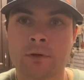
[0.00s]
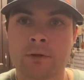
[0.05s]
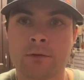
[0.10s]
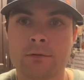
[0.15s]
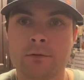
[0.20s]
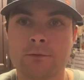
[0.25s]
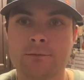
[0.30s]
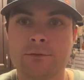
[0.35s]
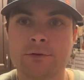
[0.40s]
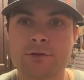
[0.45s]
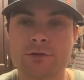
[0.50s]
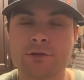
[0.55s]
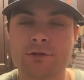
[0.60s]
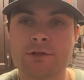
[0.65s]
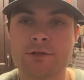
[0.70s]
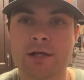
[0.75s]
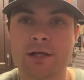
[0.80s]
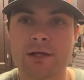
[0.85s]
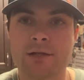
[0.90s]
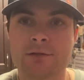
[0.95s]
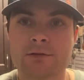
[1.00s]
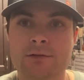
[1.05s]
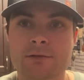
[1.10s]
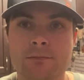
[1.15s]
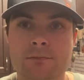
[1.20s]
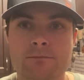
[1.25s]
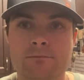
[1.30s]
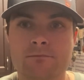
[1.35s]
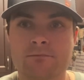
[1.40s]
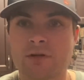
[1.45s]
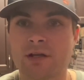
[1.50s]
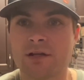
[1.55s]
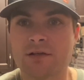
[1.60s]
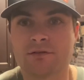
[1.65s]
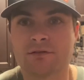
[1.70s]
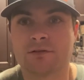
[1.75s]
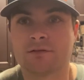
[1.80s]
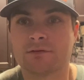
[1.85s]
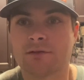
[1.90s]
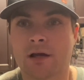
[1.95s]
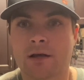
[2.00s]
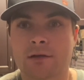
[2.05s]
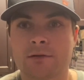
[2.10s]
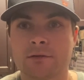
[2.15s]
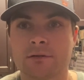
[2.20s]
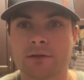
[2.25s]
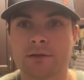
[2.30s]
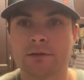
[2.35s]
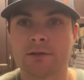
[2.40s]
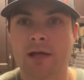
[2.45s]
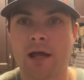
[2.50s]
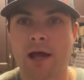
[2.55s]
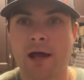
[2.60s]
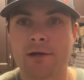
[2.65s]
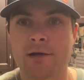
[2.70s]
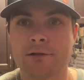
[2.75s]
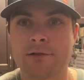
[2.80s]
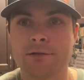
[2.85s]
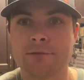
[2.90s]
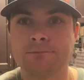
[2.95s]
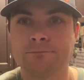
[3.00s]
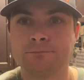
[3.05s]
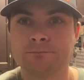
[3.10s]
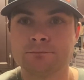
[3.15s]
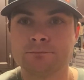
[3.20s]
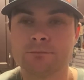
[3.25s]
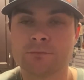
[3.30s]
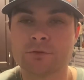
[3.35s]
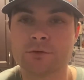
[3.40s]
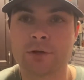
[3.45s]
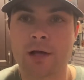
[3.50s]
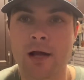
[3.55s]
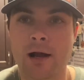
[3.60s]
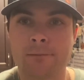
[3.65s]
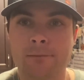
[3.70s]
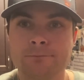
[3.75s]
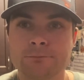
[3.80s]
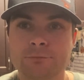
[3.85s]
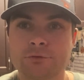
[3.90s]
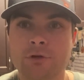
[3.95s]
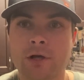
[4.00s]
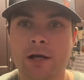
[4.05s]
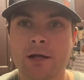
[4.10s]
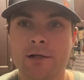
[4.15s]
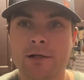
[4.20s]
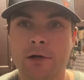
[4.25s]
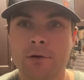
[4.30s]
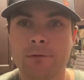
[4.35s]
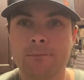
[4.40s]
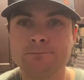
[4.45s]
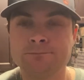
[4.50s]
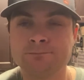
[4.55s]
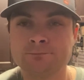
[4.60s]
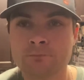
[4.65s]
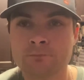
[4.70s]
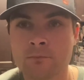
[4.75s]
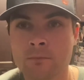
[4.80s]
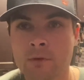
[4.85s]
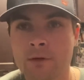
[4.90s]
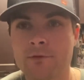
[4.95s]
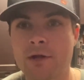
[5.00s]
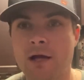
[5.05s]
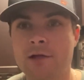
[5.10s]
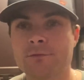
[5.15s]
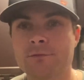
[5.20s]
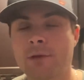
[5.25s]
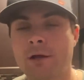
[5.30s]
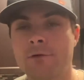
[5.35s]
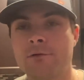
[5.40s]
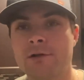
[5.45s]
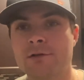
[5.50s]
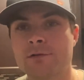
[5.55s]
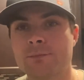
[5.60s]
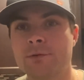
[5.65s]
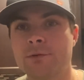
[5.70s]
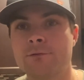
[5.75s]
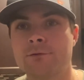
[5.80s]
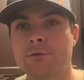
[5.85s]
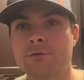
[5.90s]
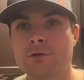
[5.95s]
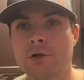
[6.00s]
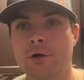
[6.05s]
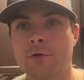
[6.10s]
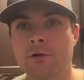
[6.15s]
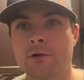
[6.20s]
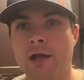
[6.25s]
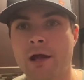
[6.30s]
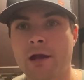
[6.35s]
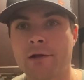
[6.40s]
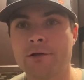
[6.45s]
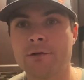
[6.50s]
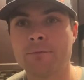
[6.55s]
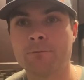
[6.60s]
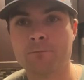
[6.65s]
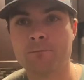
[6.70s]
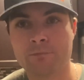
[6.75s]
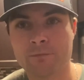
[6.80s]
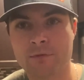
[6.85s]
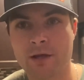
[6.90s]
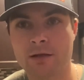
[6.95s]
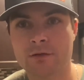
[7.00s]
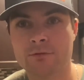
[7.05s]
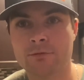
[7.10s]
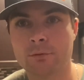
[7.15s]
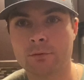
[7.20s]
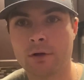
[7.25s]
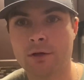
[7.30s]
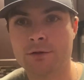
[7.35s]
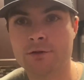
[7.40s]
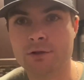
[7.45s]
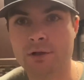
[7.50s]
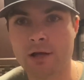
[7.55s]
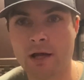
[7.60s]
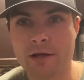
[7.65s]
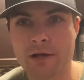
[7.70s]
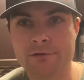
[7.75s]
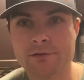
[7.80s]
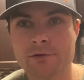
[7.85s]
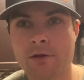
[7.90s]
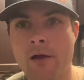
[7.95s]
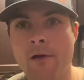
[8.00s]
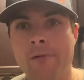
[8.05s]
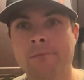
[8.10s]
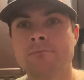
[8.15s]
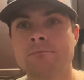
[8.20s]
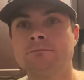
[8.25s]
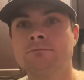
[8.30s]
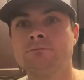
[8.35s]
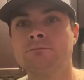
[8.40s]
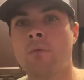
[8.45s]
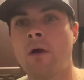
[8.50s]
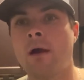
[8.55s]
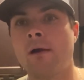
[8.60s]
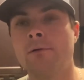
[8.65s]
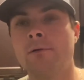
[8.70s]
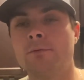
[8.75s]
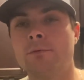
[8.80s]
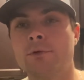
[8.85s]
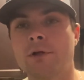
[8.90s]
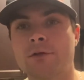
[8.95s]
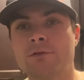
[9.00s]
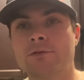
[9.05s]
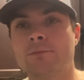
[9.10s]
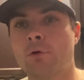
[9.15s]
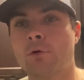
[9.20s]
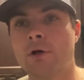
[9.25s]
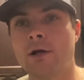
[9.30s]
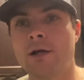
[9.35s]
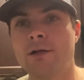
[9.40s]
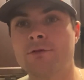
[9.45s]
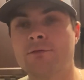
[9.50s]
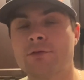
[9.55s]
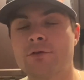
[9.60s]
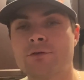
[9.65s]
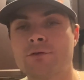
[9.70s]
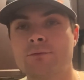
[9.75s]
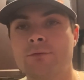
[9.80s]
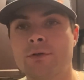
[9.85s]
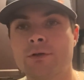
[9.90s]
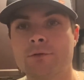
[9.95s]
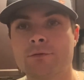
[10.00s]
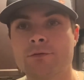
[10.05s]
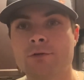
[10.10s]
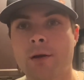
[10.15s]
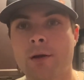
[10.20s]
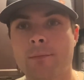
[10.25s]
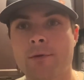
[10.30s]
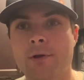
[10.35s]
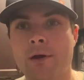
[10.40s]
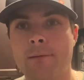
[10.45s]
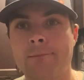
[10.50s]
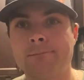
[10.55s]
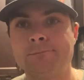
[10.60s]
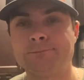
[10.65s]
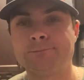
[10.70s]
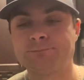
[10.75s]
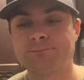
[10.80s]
fishy taste. Tastes exactly like candy. So yeah, try it out. That's my recipe for trout candy. Thanks for watching, guys. We got some more ice fishing videos coming up.